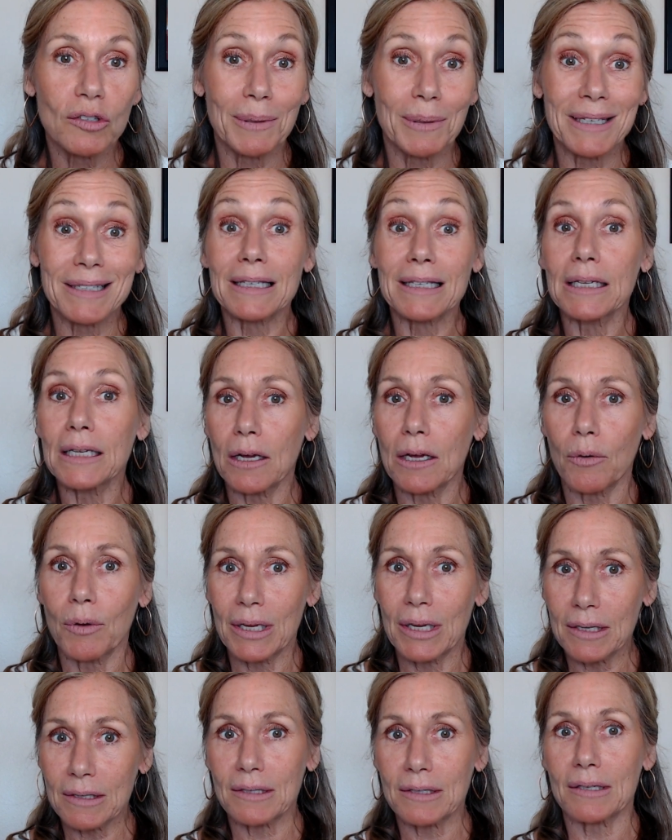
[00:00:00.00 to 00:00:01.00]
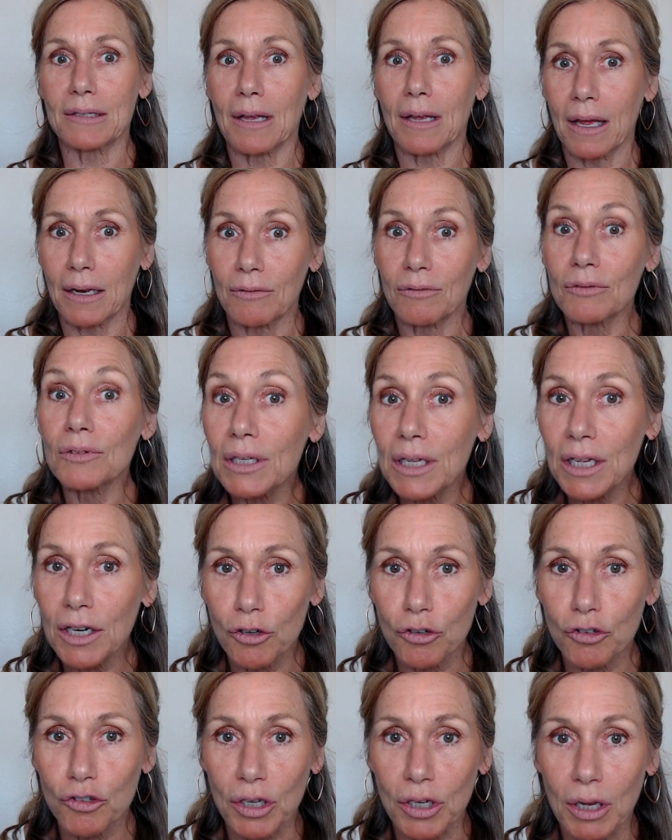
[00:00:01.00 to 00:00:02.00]
because Leo is the sign of
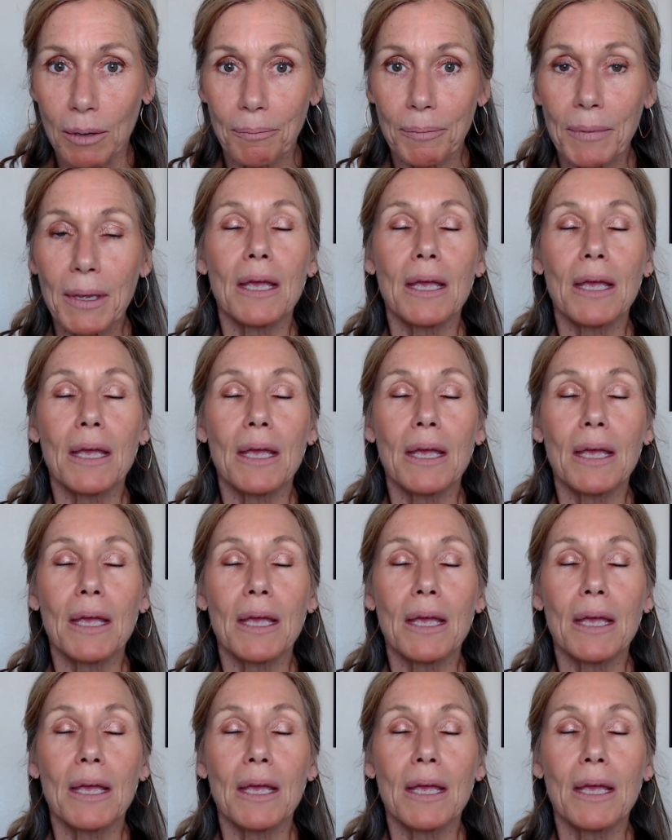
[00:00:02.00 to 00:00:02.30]
leadership,